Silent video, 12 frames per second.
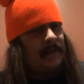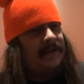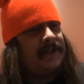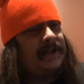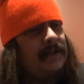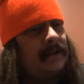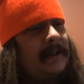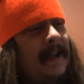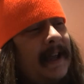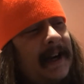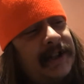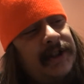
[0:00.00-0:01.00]
while she's doing
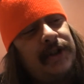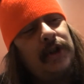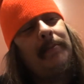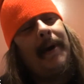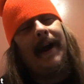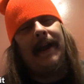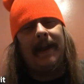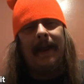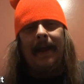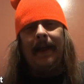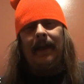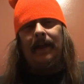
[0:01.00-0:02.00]
that, I should do my
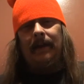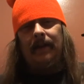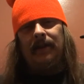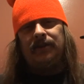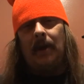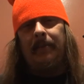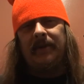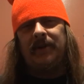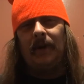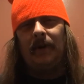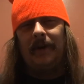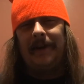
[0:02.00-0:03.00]
supper
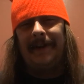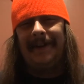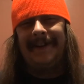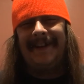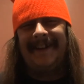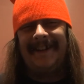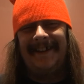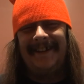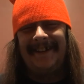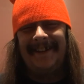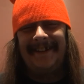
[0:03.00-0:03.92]
toke, eh?